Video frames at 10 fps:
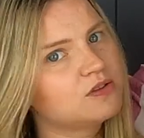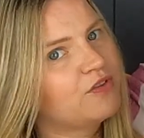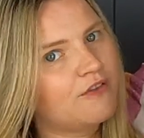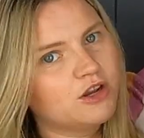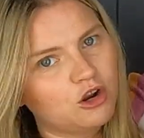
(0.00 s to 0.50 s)
It's
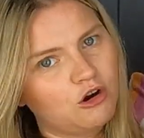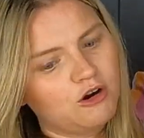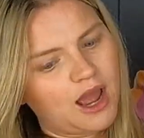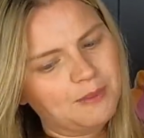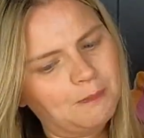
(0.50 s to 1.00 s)
very
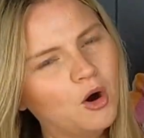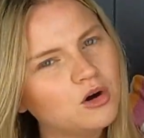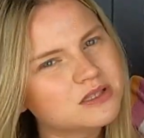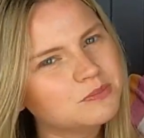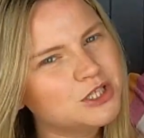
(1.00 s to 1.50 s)
long and
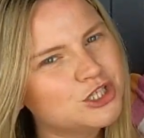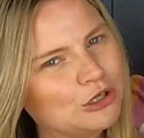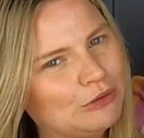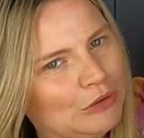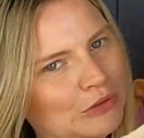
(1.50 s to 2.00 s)
possibly
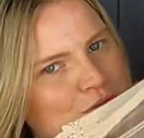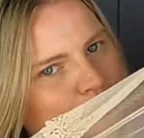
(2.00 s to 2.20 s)
too long,